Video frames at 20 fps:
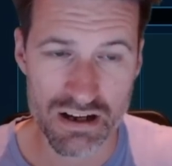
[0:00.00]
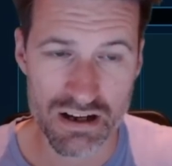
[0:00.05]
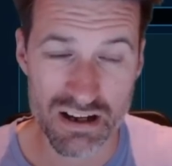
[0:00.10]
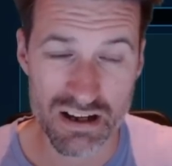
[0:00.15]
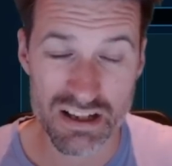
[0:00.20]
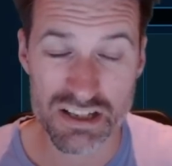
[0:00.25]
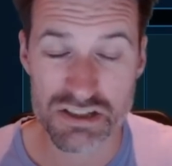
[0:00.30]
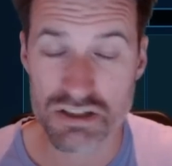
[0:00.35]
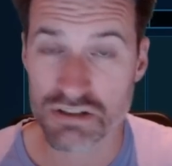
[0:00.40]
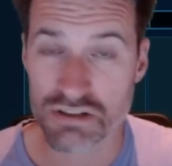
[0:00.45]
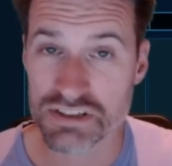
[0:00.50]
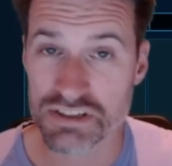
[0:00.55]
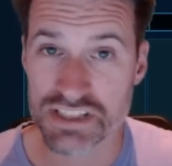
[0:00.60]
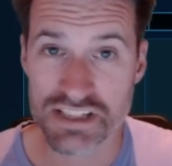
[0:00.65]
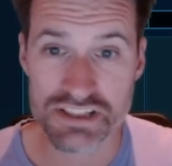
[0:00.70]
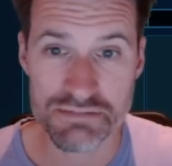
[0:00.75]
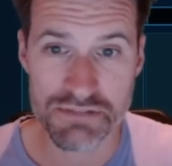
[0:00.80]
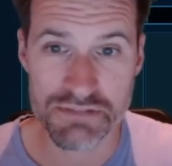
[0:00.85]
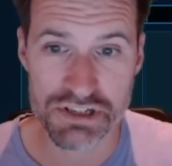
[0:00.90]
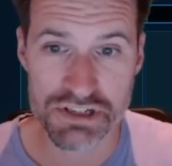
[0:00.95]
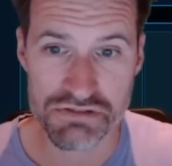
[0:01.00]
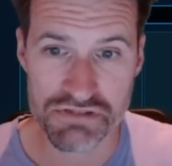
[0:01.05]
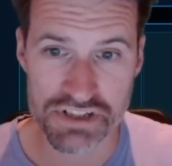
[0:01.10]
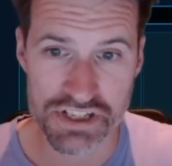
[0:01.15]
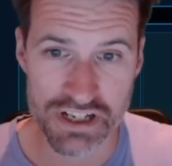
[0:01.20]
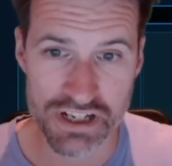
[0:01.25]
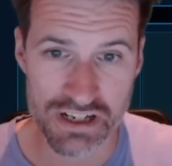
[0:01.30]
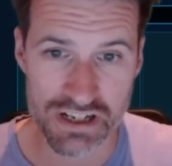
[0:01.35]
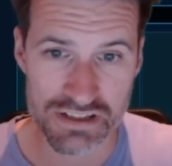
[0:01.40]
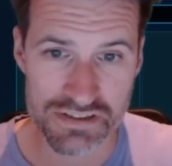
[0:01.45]
He's got tons of mystery
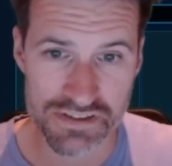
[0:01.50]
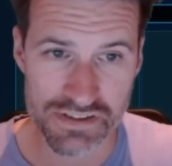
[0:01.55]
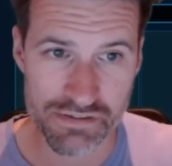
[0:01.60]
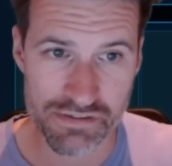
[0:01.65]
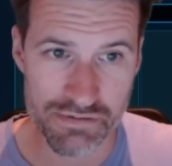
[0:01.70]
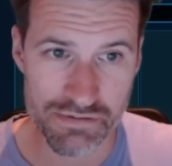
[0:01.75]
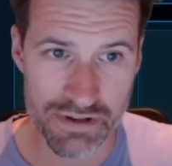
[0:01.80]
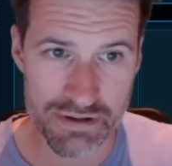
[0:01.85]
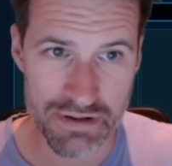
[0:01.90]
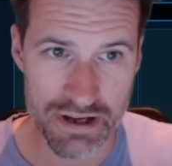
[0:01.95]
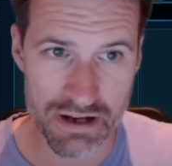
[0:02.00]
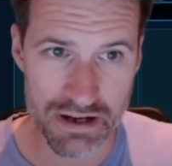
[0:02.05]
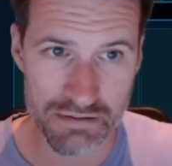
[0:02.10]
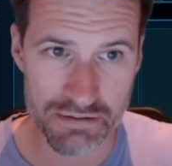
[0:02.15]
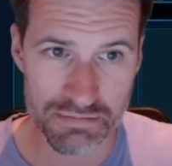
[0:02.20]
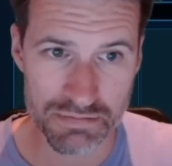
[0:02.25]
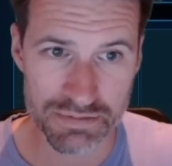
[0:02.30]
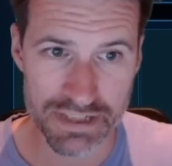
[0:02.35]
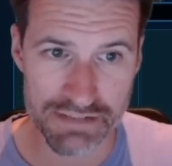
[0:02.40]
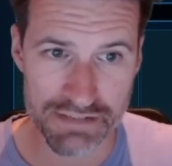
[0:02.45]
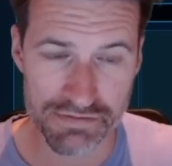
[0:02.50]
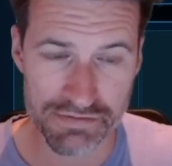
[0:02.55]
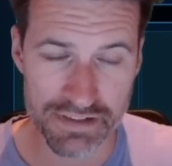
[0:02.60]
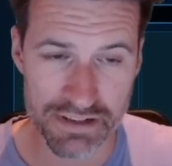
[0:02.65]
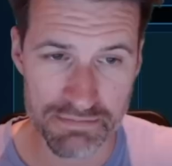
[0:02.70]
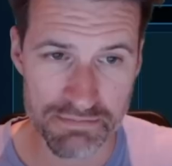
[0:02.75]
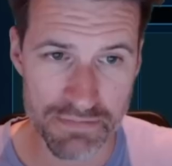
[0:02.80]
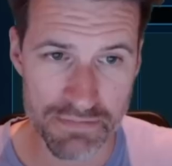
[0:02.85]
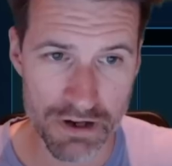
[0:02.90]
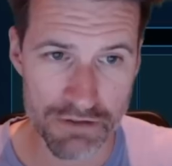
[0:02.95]
shards, so I
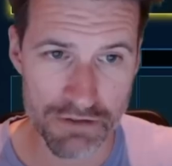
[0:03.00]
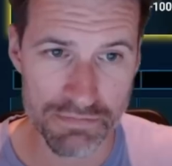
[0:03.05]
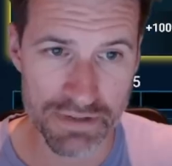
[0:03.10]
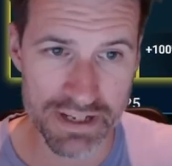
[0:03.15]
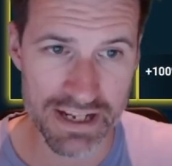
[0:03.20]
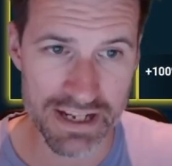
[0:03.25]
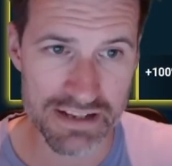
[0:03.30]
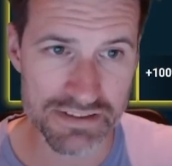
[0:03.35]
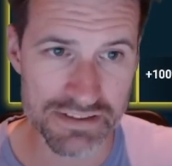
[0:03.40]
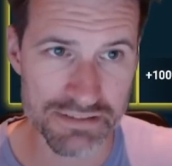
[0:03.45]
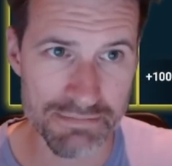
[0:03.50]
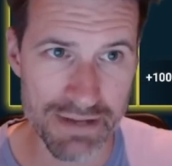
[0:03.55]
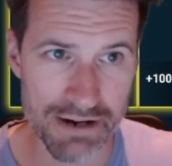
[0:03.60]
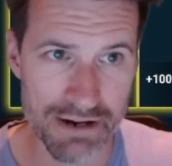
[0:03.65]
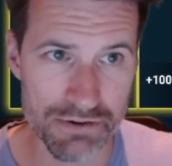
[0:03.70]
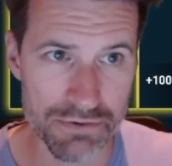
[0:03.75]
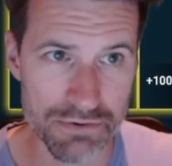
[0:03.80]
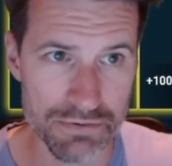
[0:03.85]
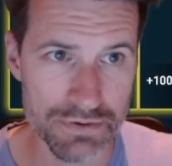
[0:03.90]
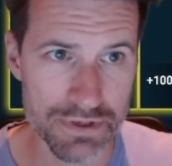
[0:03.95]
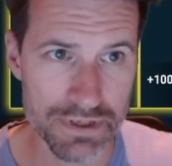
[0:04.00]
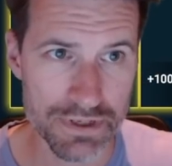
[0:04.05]
definitely hope he gets the barrel.